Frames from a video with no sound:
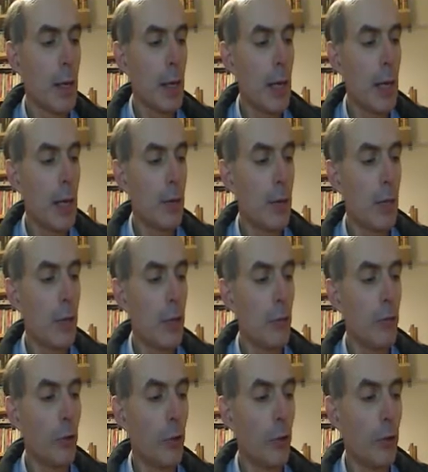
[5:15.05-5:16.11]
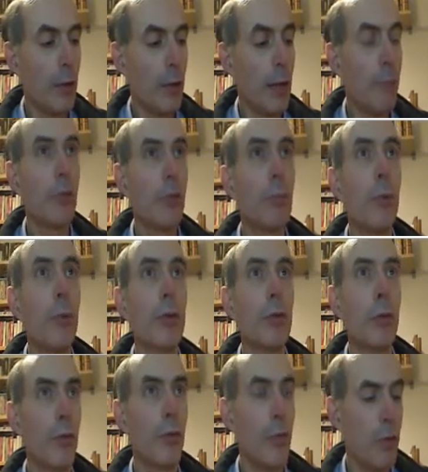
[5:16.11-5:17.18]
And then you've got
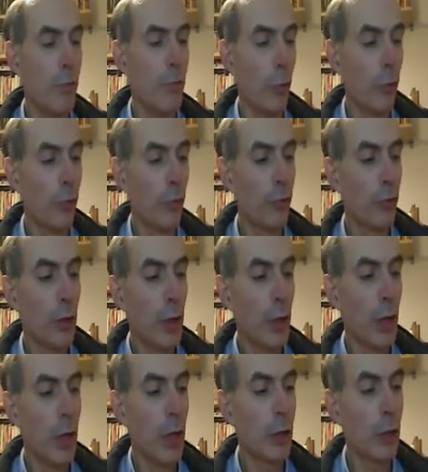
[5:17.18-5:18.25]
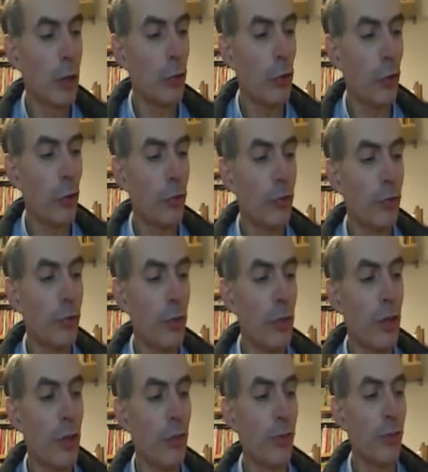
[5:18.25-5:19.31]
11.3 volts across
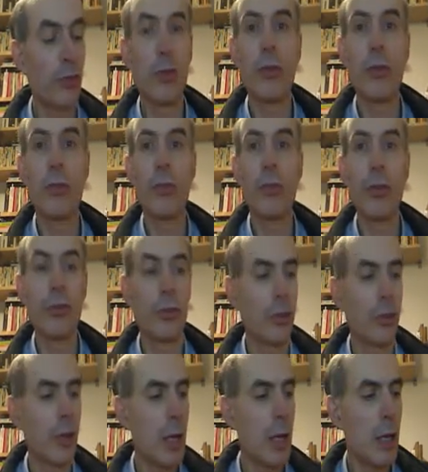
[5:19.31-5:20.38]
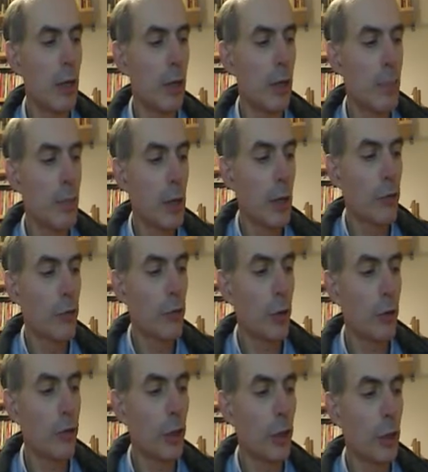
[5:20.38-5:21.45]
this resistor here,
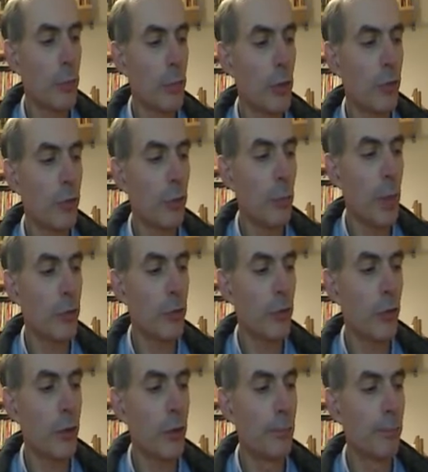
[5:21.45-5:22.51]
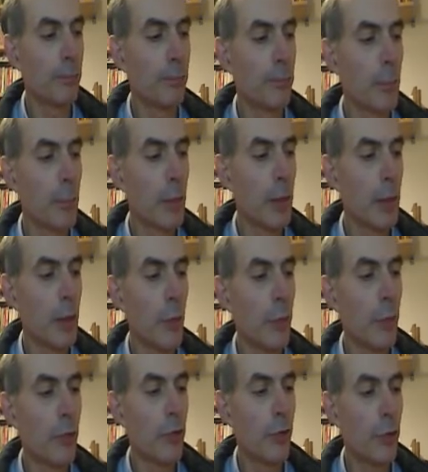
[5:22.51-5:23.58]
charging up this capacitor,
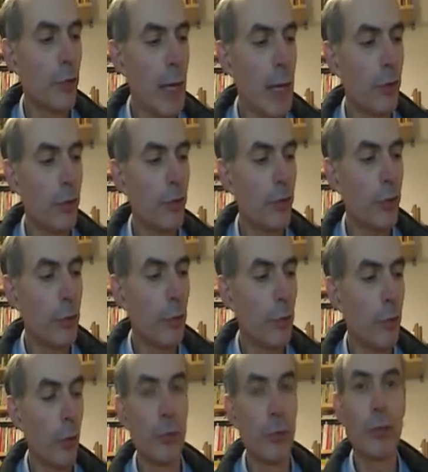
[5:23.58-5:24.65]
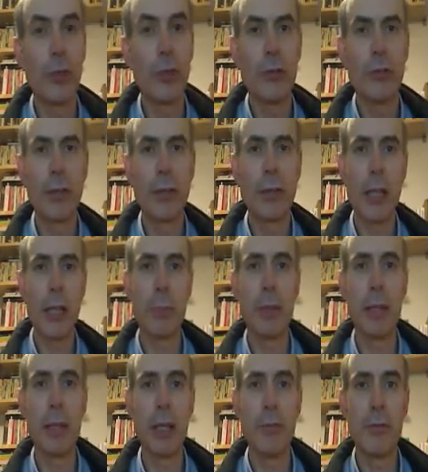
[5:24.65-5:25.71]
which is at 0 volts right at the
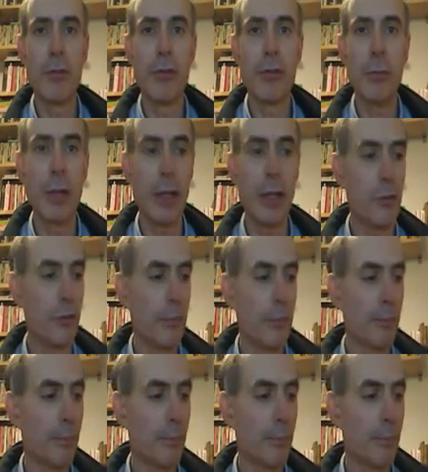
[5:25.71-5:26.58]
beginning of the simulation.